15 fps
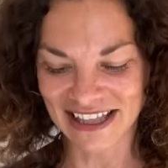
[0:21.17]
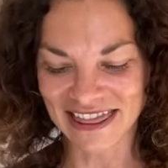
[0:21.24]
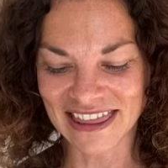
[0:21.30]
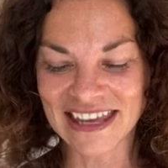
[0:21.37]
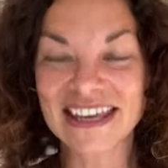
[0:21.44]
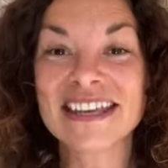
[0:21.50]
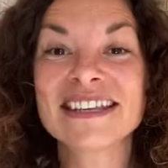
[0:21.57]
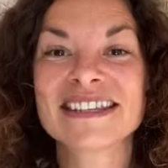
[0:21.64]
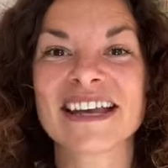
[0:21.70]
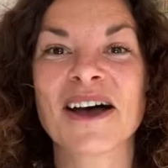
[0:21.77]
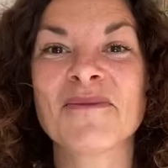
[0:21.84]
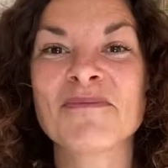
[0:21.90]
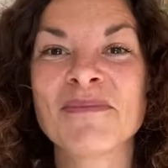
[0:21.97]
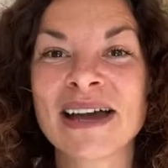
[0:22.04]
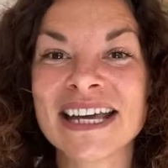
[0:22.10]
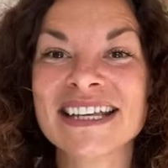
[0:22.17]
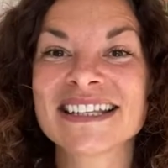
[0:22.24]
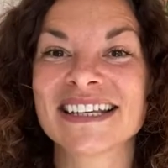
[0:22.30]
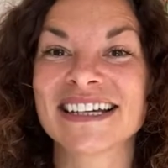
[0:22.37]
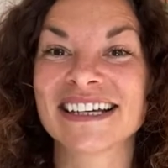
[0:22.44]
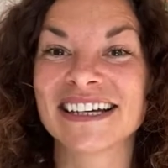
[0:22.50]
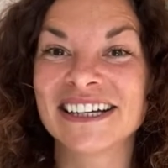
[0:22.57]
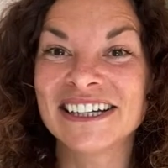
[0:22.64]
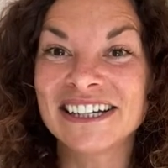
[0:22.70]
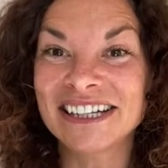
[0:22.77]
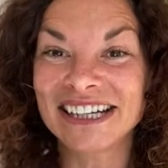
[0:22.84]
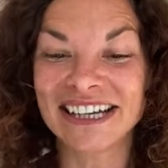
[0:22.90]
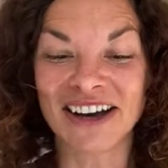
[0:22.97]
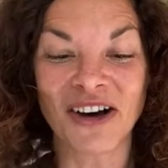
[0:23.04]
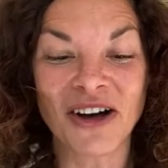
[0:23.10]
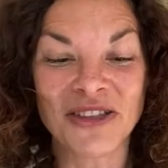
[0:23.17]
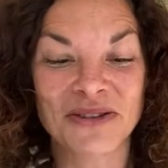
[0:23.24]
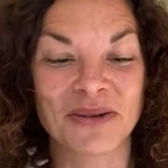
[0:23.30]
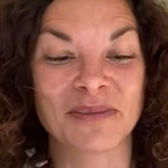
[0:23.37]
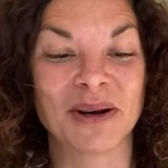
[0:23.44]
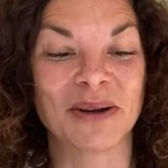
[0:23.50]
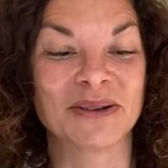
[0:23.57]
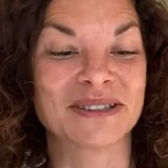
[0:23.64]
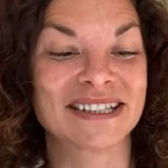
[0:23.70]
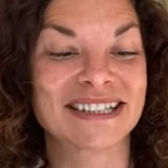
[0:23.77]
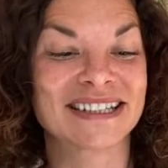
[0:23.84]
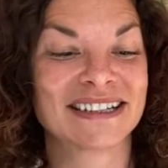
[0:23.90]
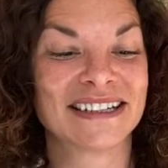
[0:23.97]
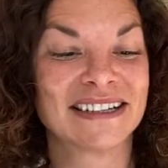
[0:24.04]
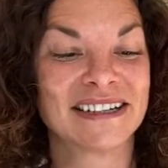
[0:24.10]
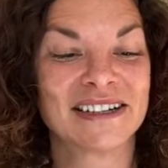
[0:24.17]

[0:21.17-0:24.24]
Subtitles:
these amazing early arthropods,